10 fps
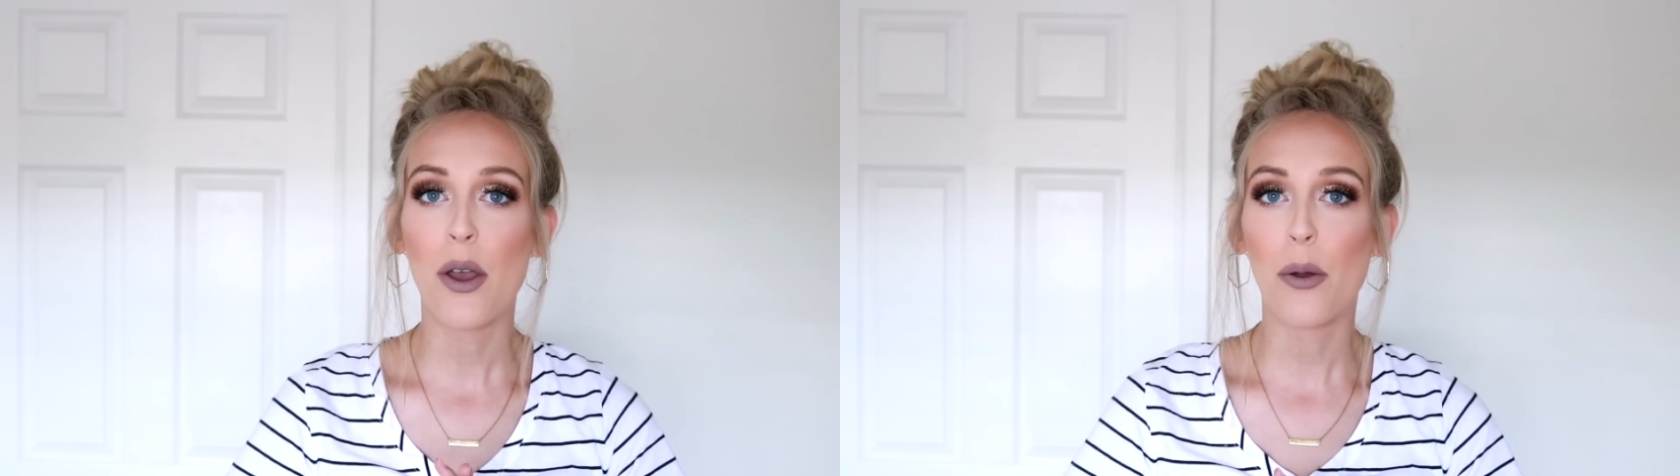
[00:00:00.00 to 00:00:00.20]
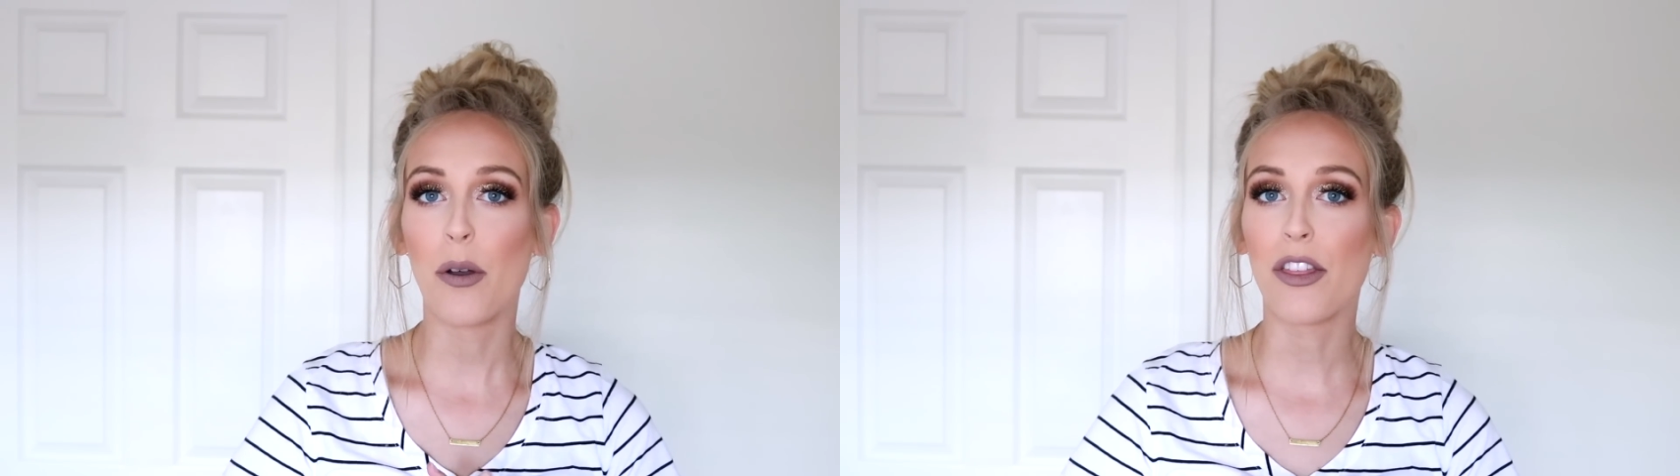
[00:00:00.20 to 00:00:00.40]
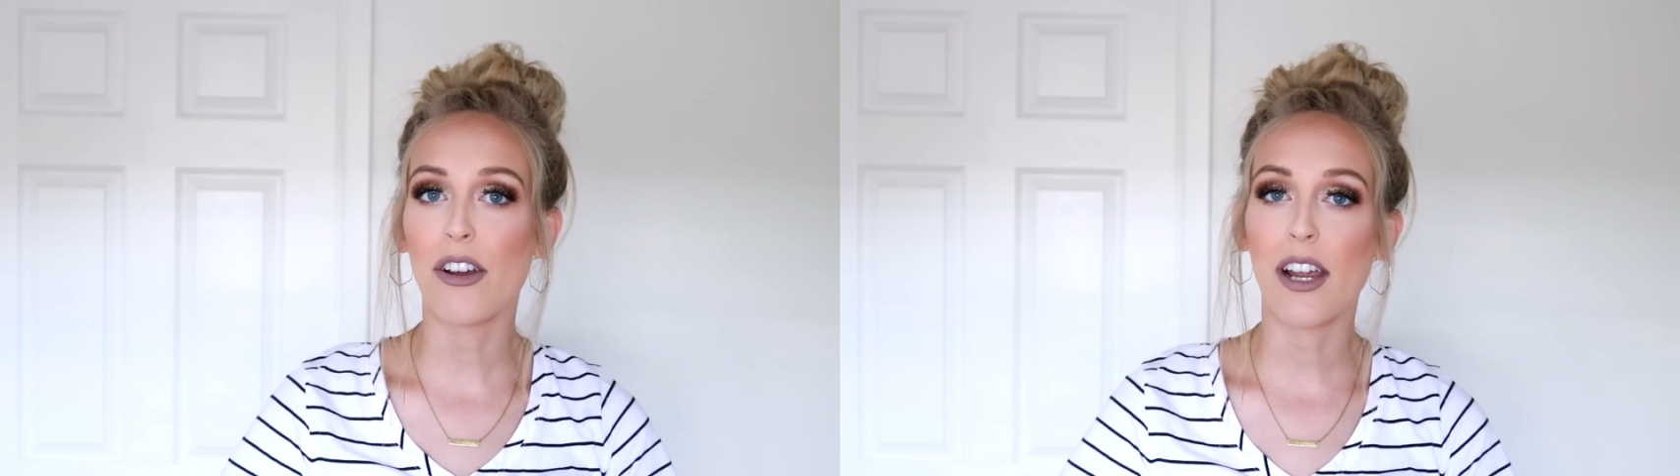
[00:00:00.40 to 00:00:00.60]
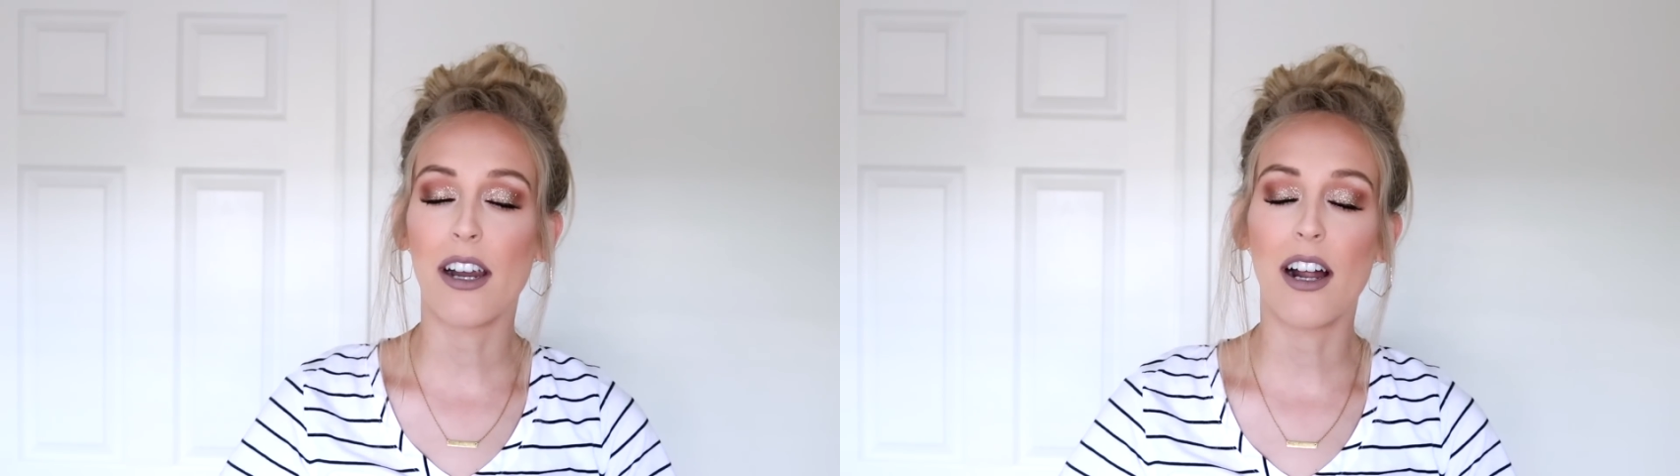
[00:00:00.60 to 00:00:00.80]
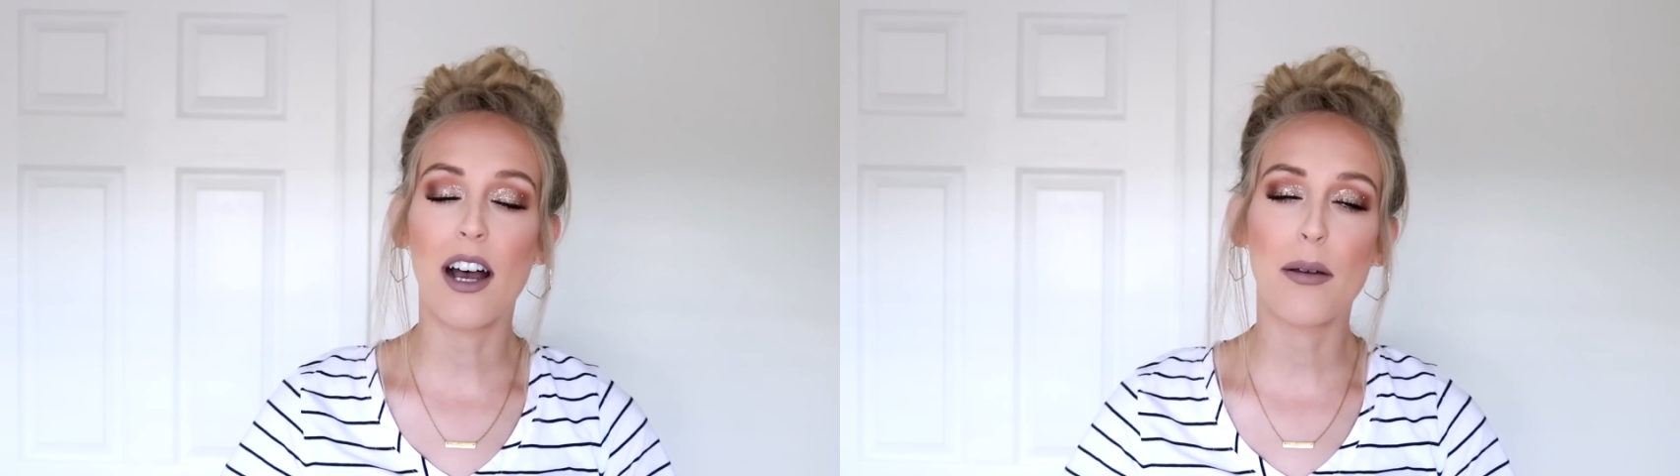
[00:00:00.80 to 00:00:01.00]
with your
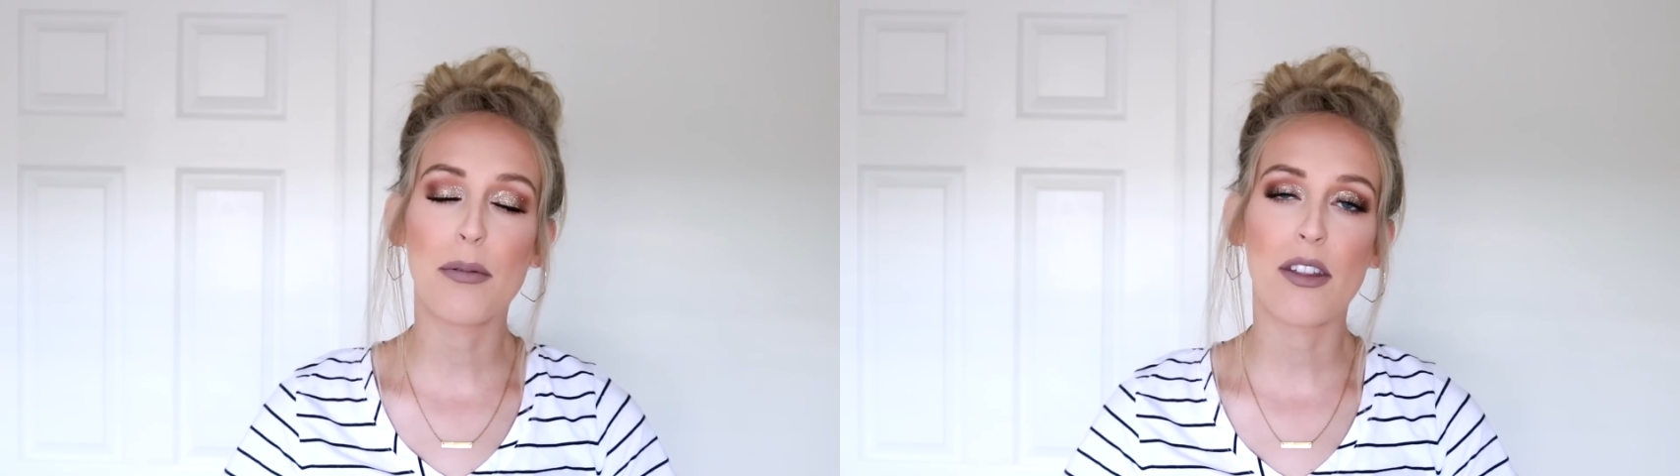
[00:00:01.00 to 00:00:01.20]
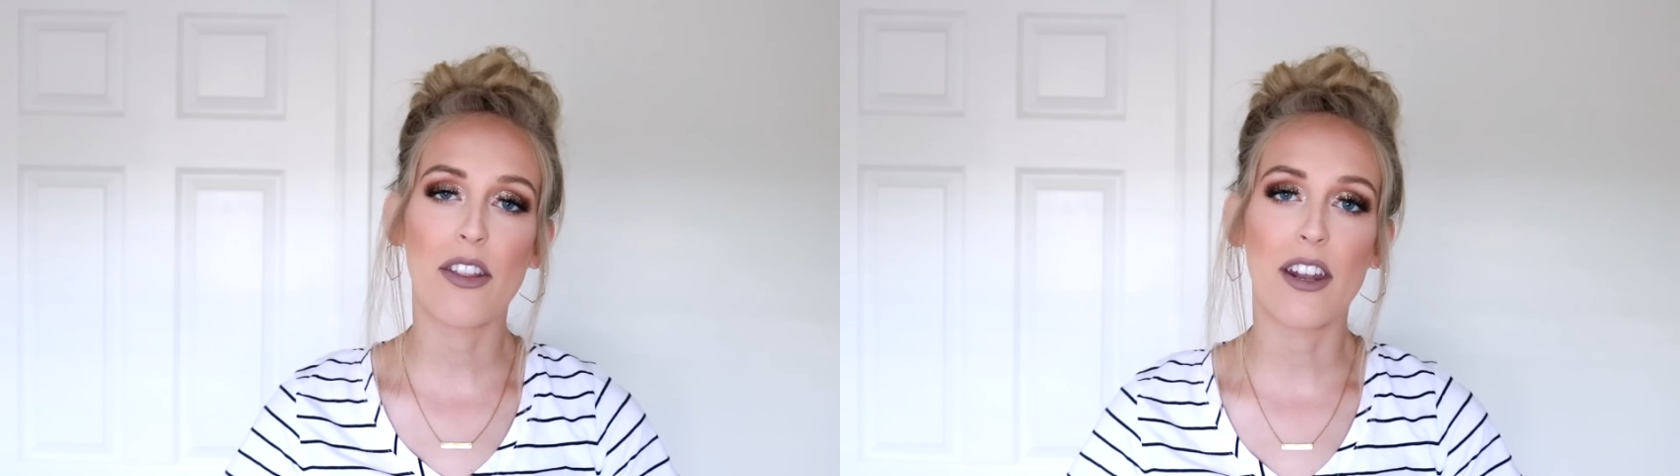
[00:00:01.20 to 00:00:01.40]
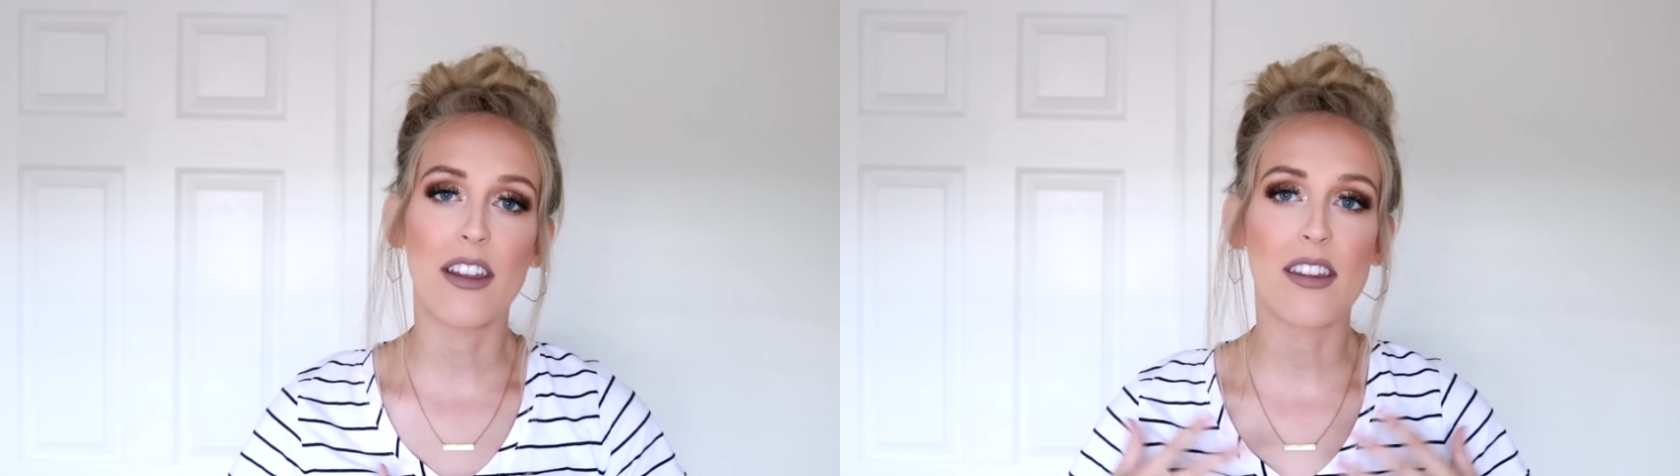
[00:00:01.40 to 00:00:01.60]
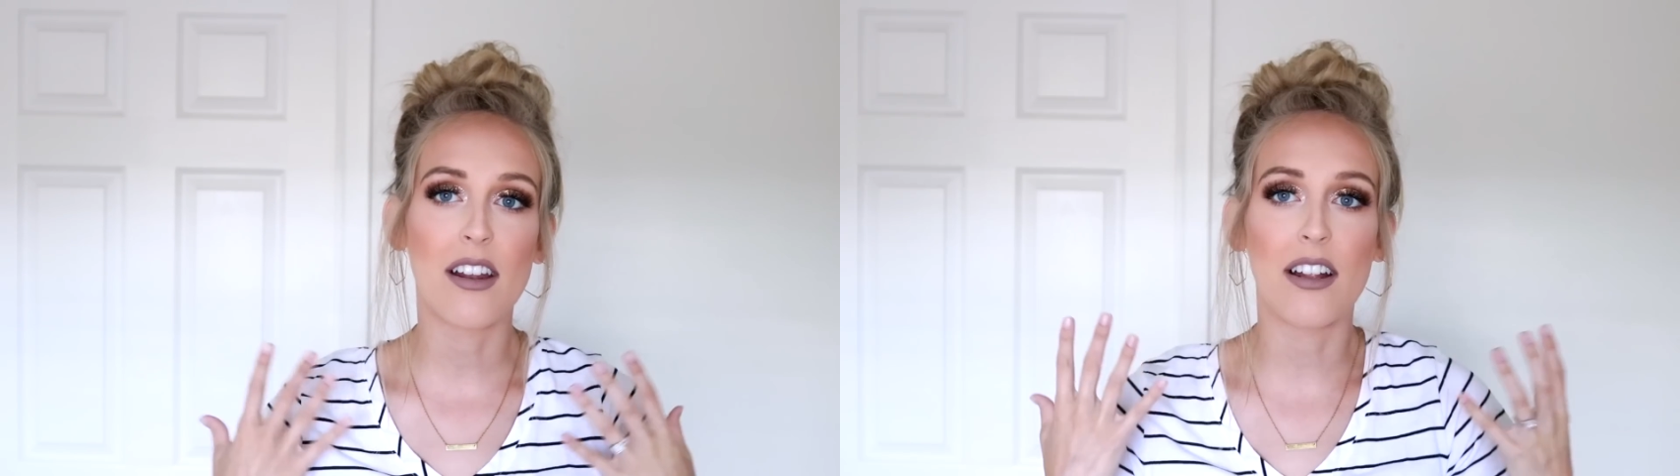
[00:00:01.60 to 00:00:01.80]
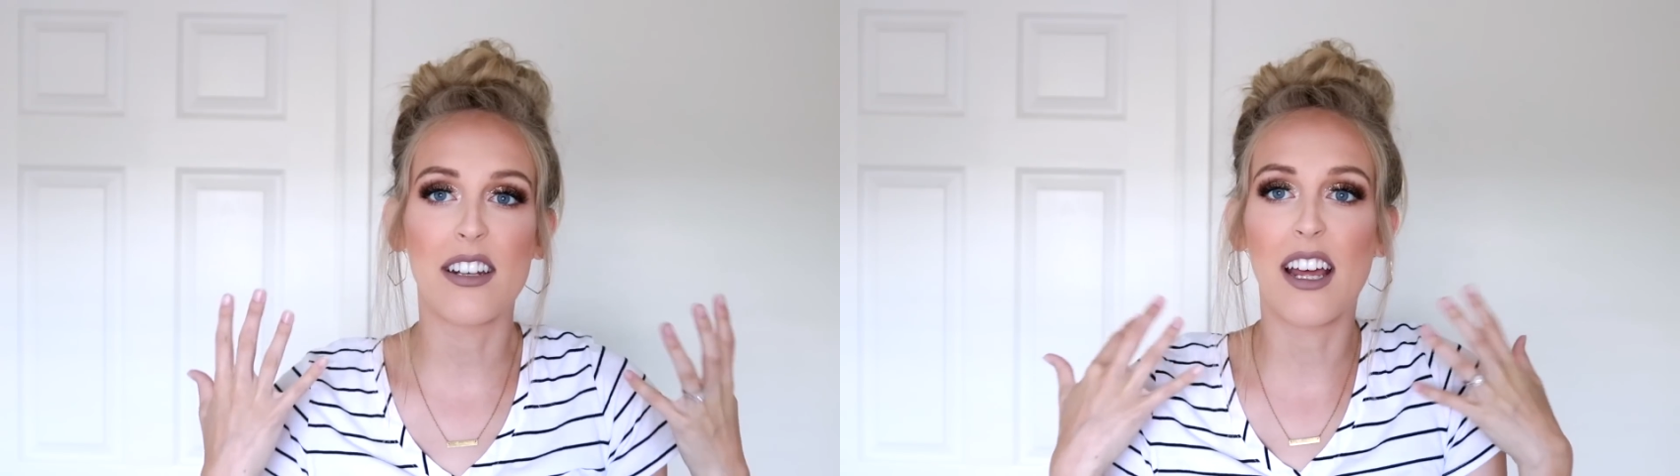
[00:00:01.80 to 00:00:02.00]
hair up so that it's
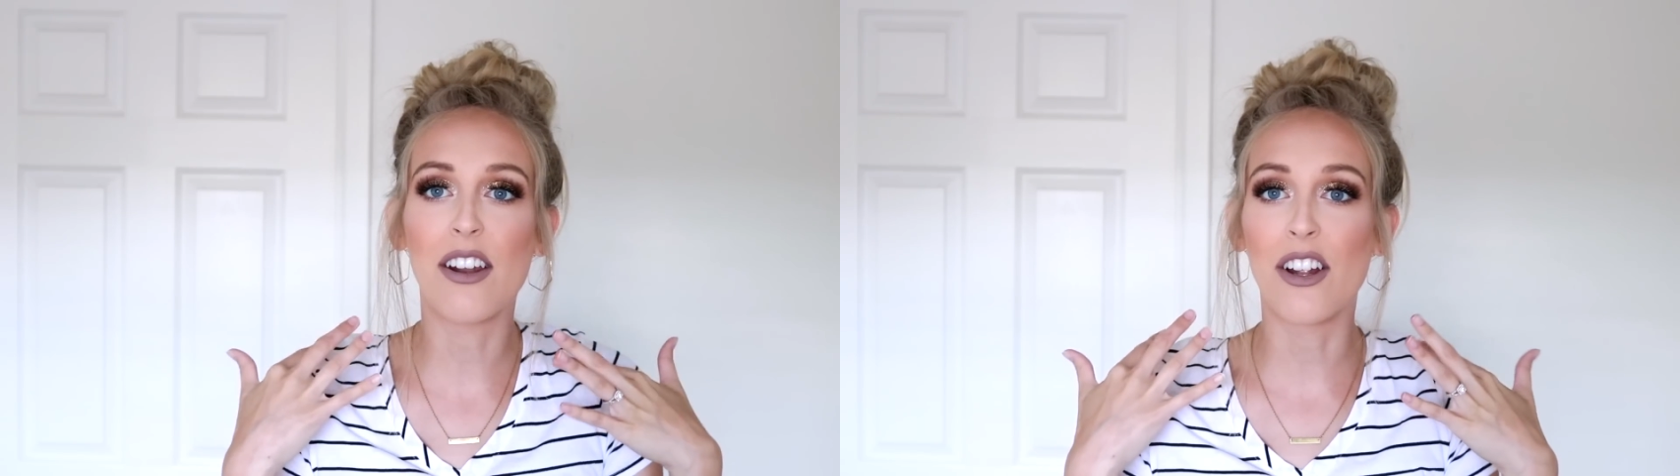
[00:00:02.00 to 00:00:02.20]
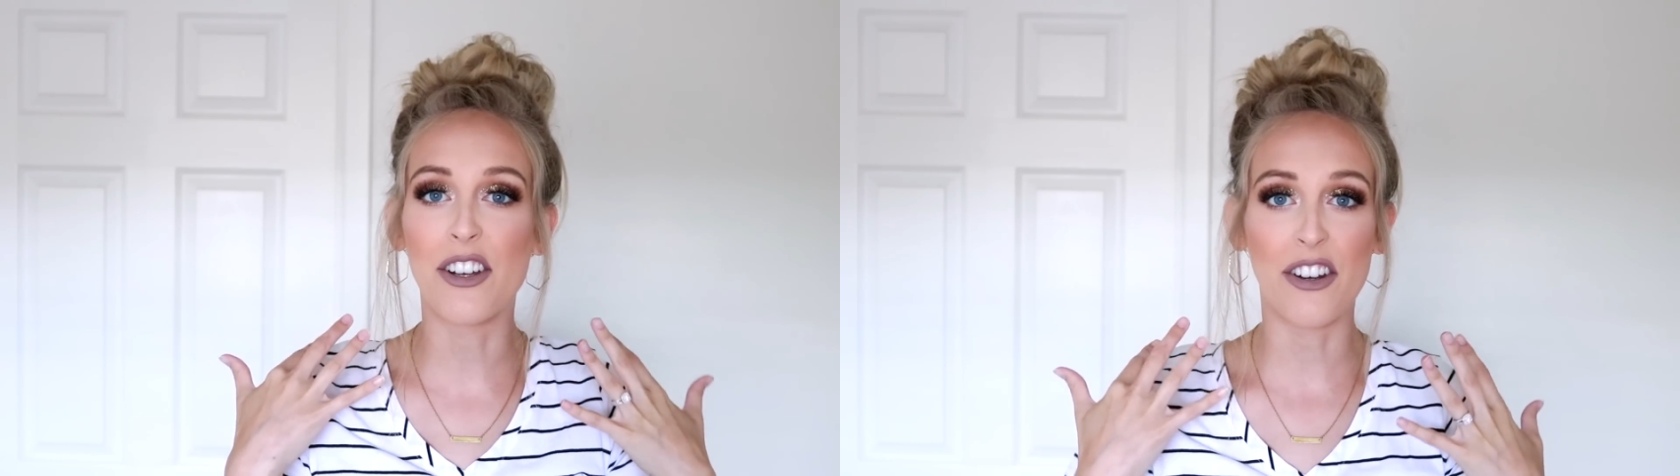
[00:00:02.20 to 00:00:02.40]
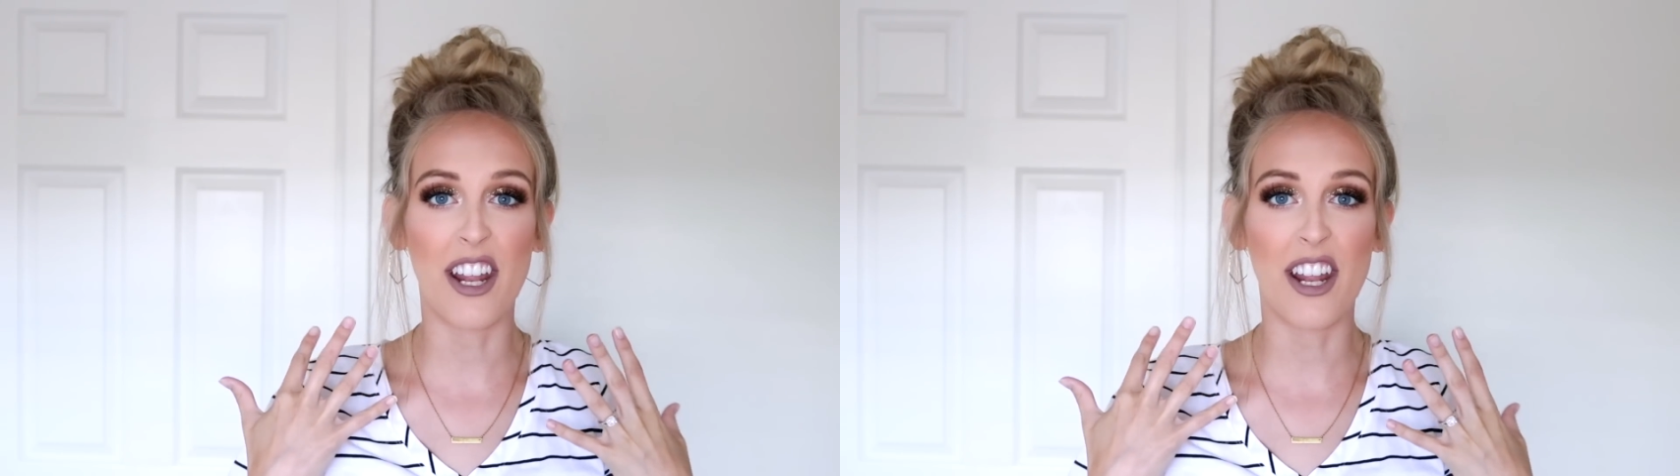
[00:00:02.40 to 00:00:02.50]
not down on your